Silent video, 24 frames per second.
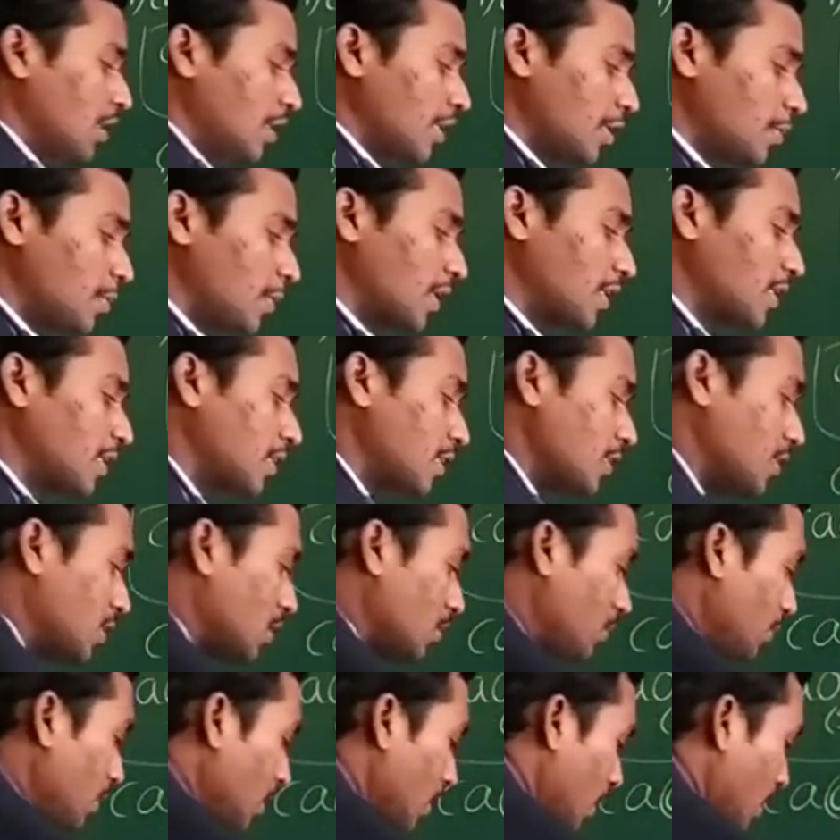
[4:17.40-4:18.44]
Here
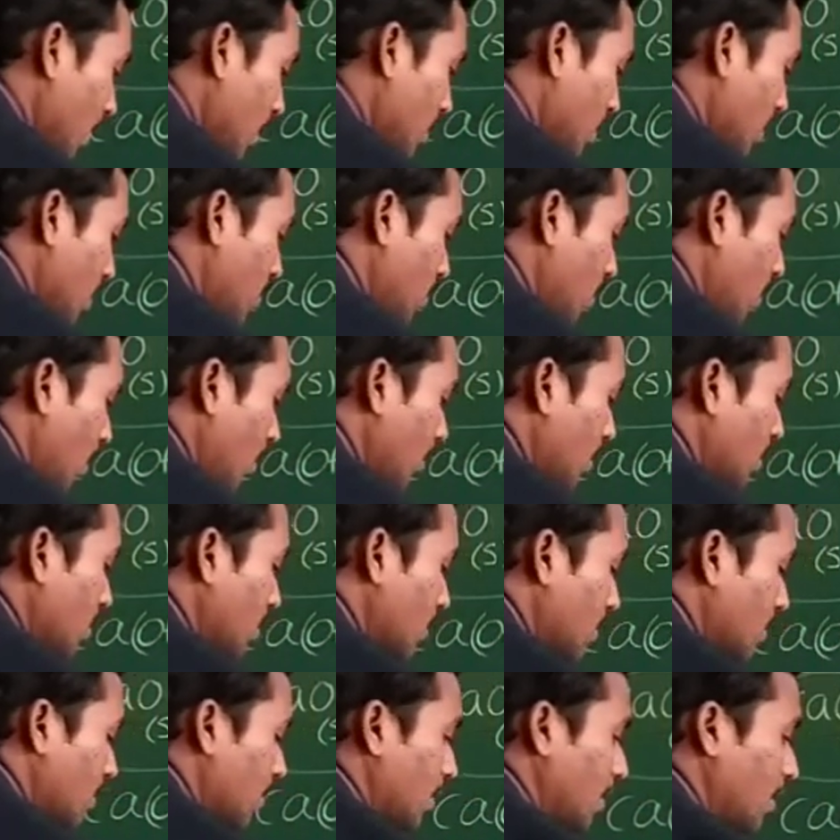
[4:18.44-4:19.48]
magnesium is a solid
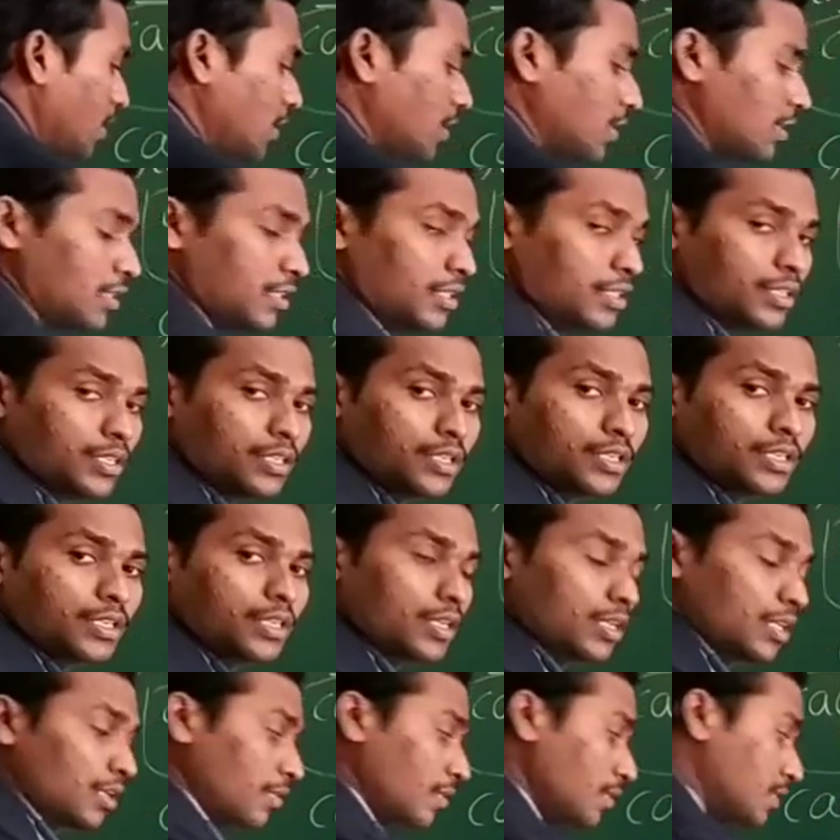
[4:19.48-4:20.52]
state
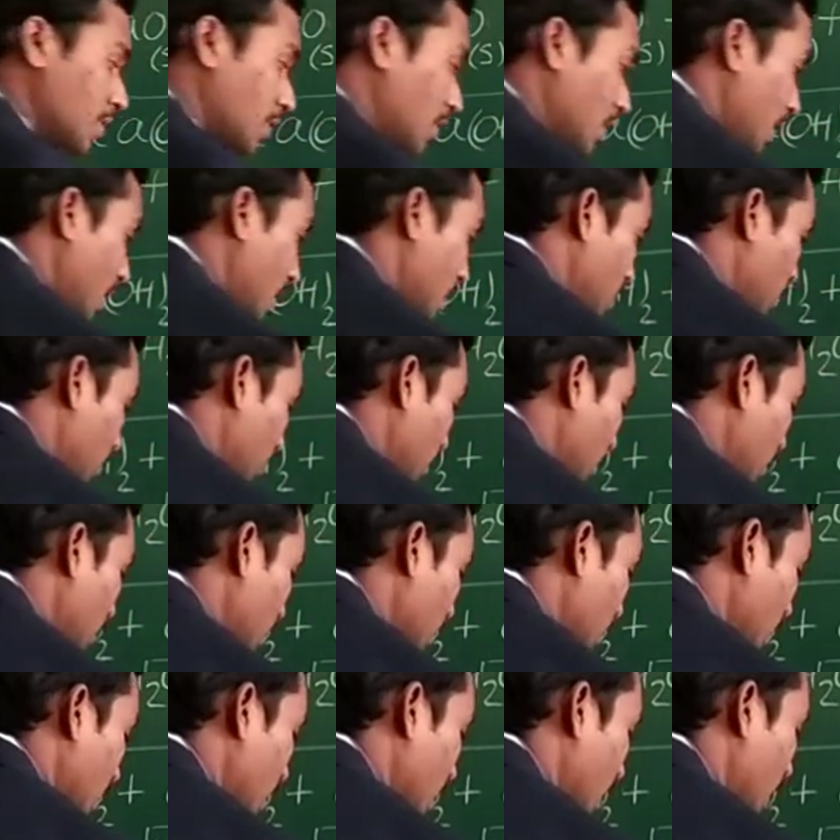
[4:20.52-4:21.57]
which reacts
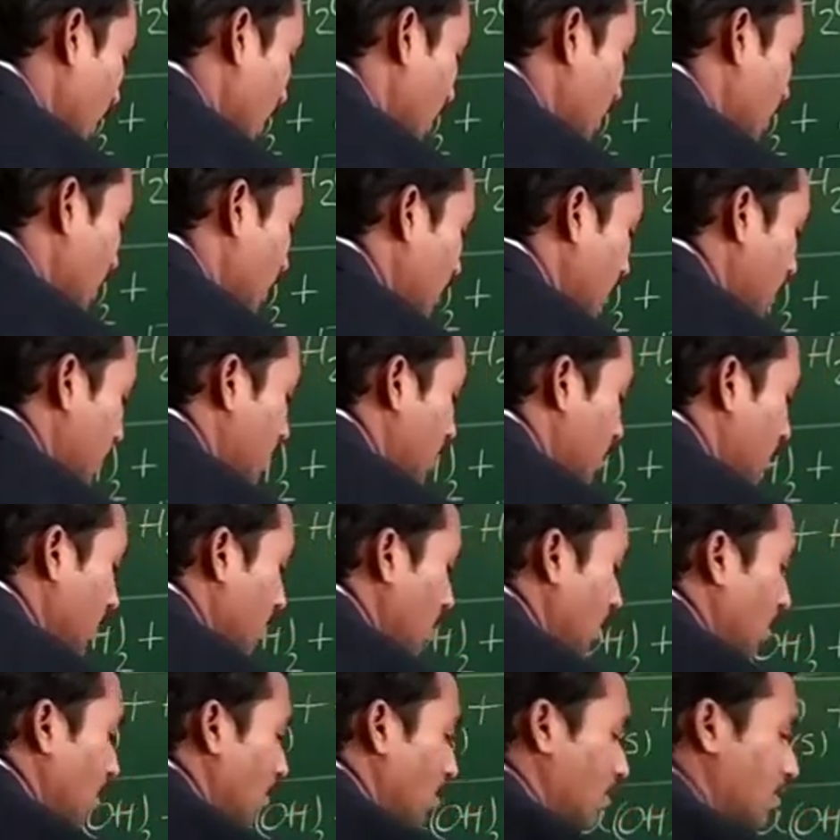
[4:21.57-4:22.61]
with
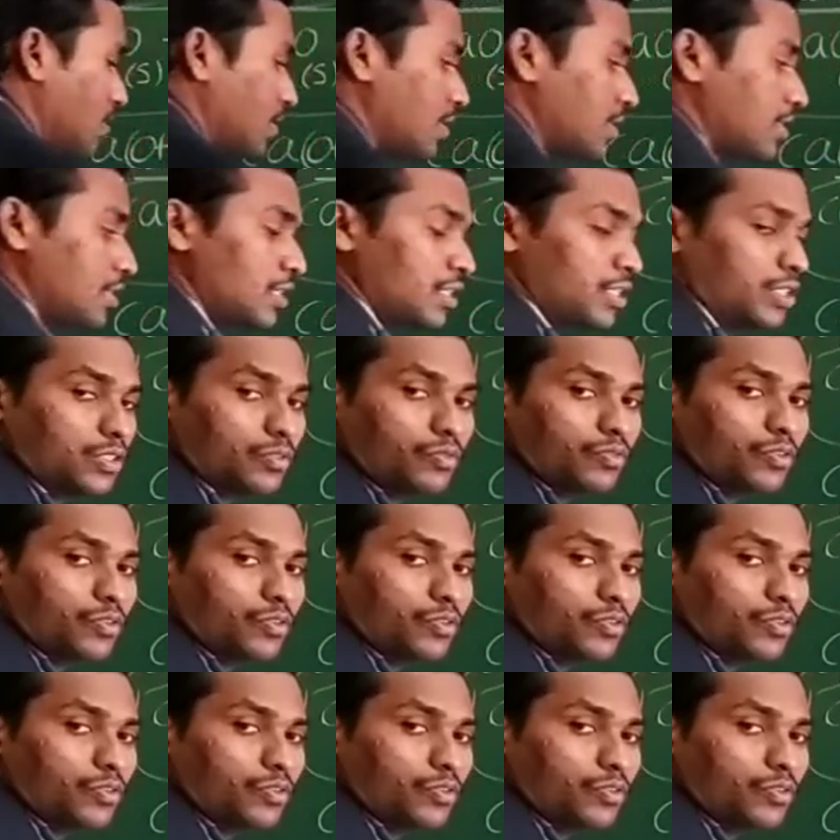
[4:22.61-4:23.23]
gaseous oxygen to